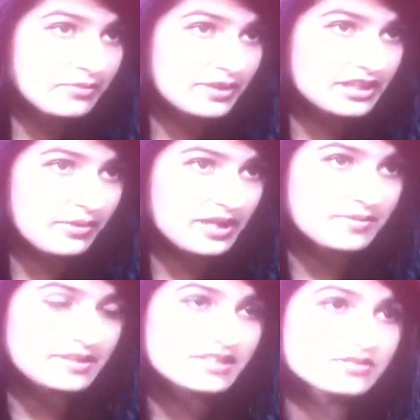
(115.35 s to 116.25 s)
on where they want
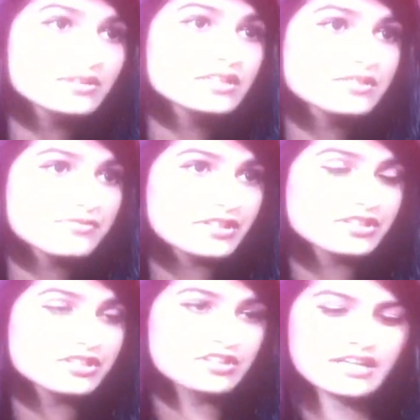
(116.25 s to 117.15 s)
to build the school, because Free
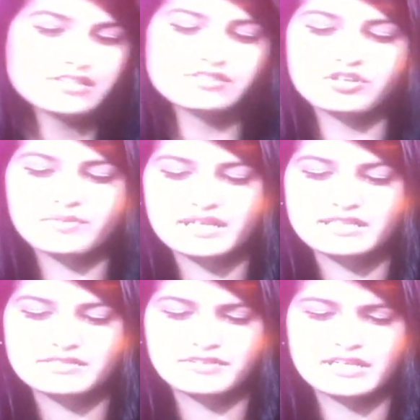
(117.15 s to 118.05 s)
the Children has so
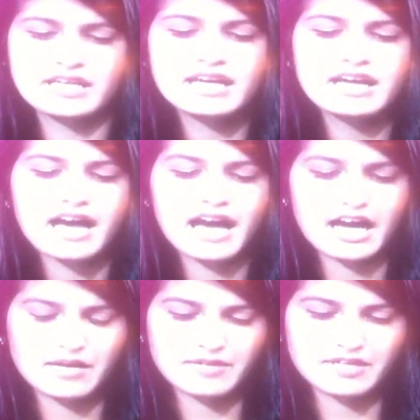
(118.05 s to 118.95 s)
many different
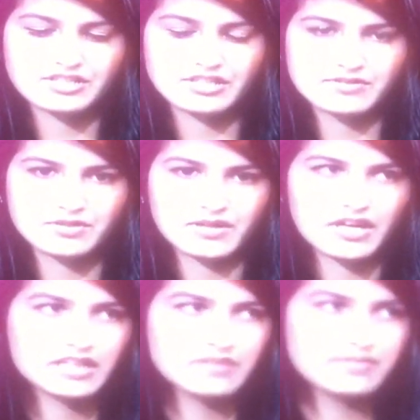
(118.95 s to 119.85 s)
initiatives
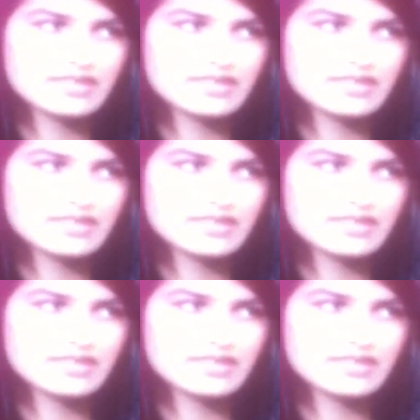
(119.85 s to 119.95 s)
going on in